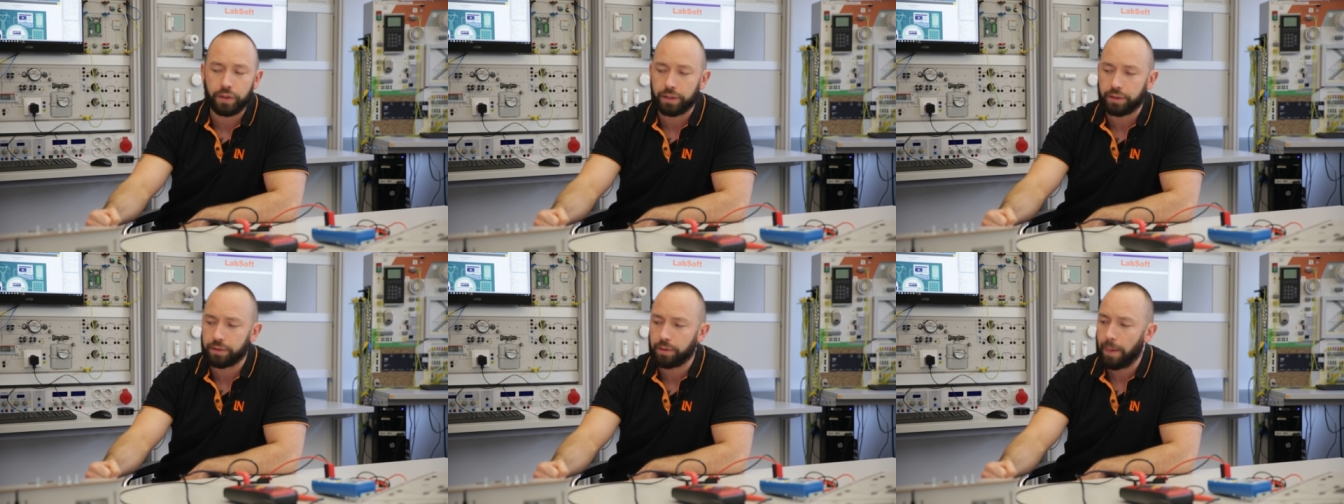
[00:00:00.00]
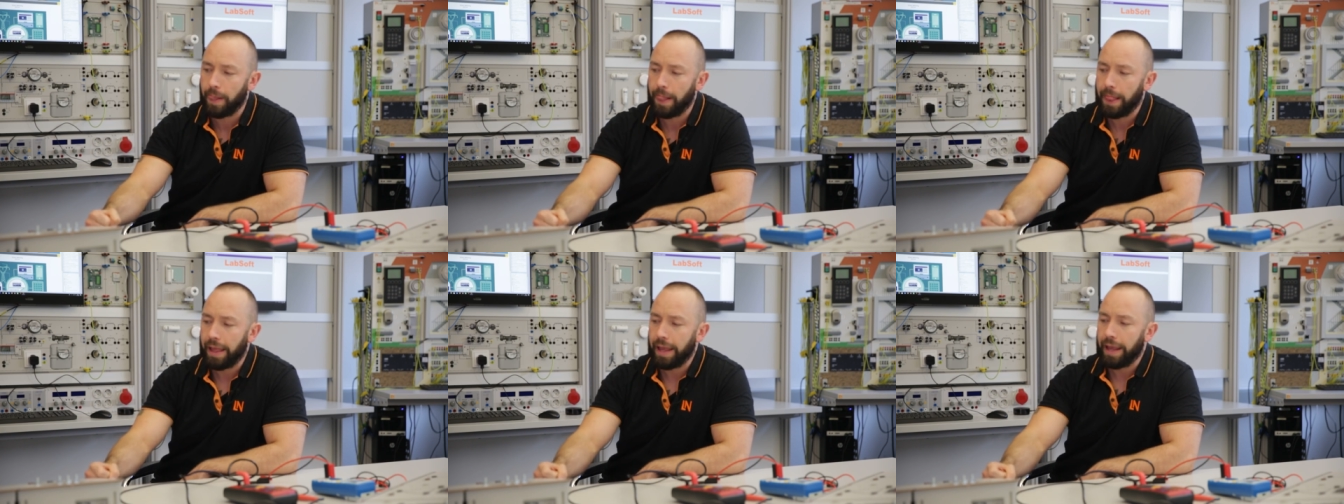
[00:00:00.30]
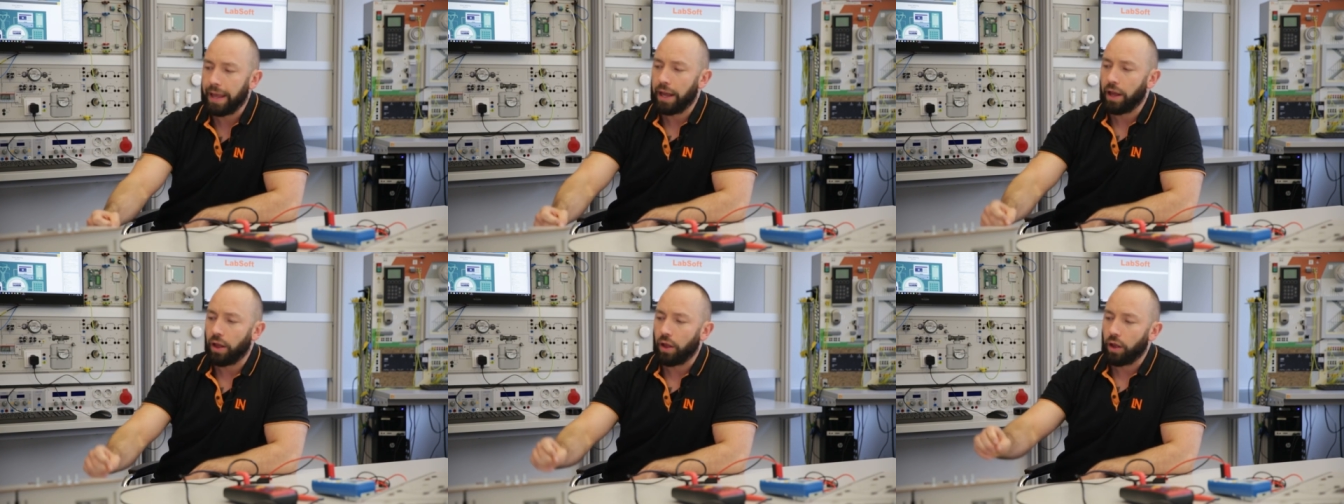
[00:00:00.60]
it.
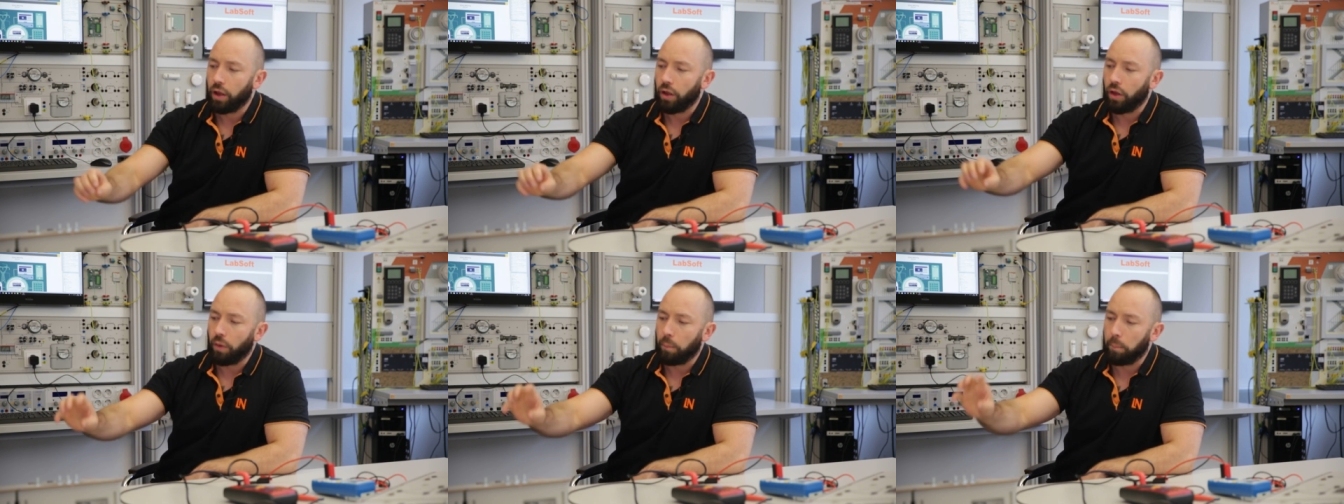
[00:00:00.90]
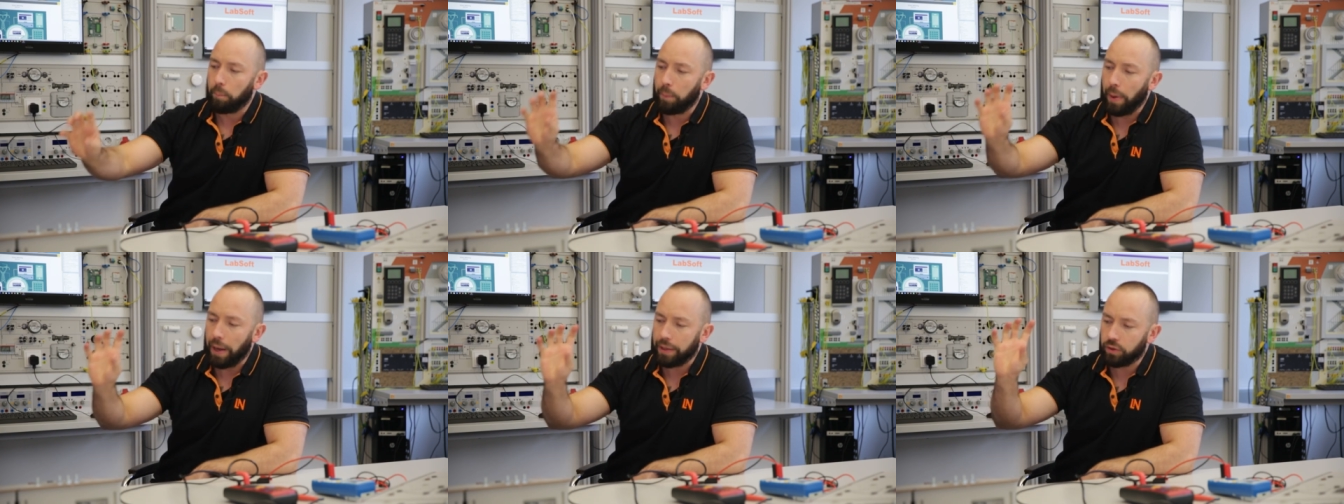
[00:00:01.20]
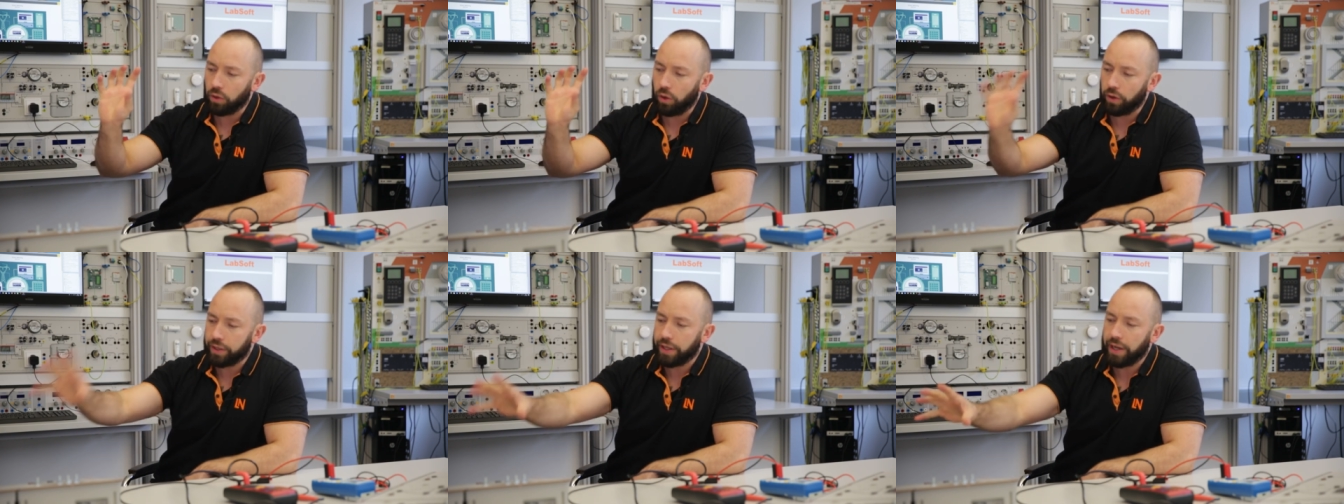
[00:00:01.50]

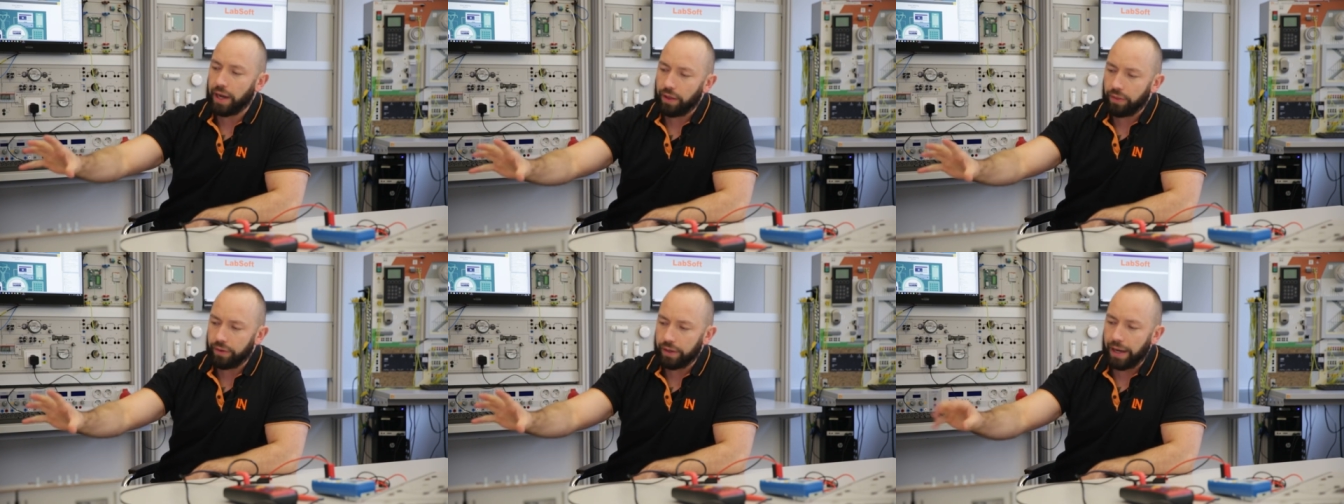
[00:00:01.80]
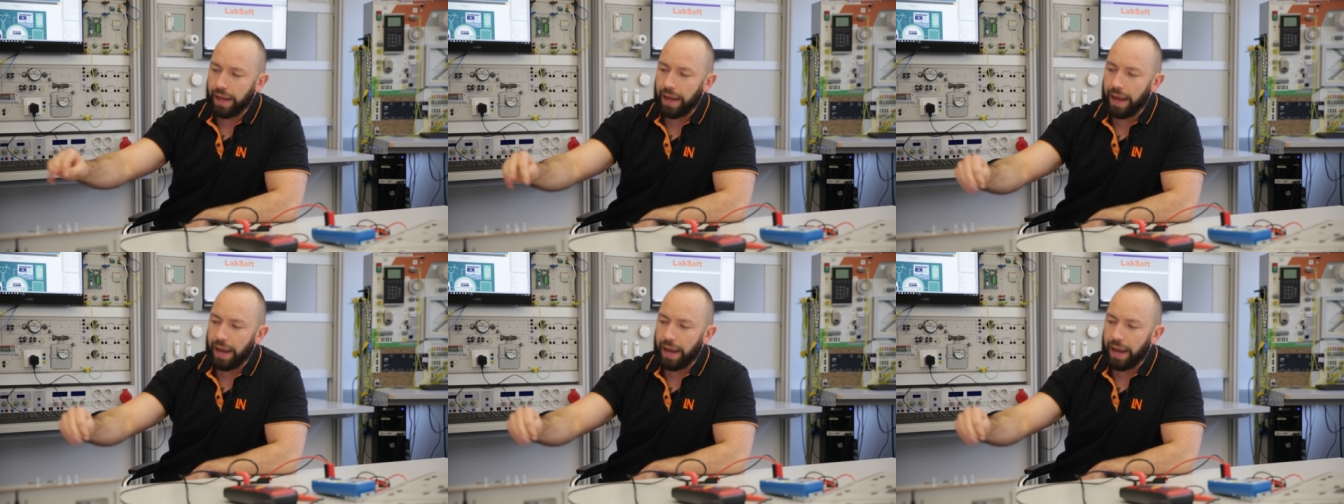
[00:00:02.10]
But on the other